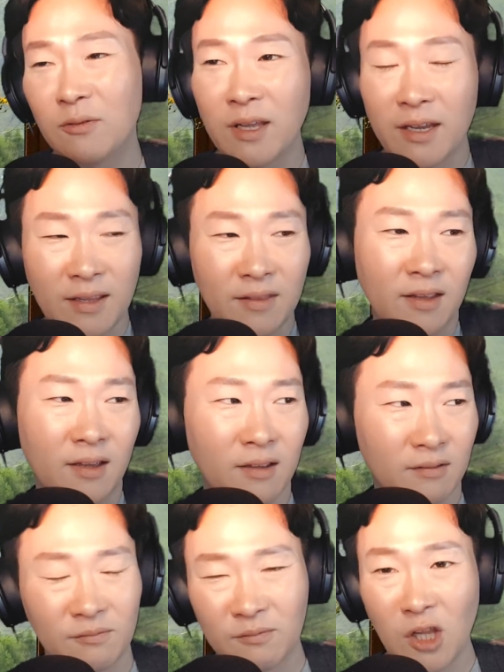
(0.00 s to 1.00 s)
like in the
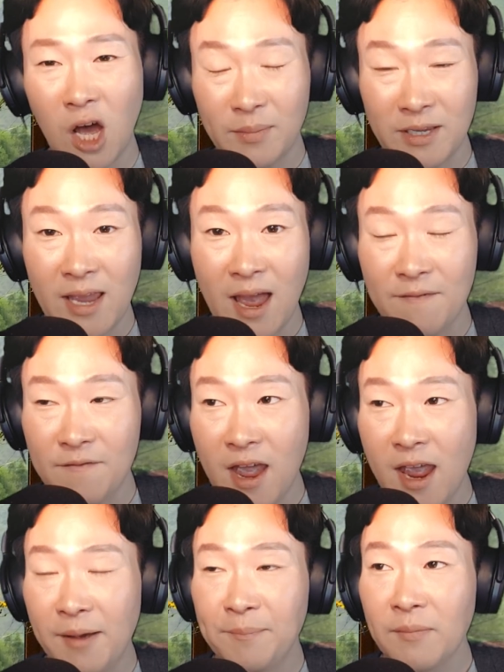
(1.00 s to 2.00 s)
lobby cafe.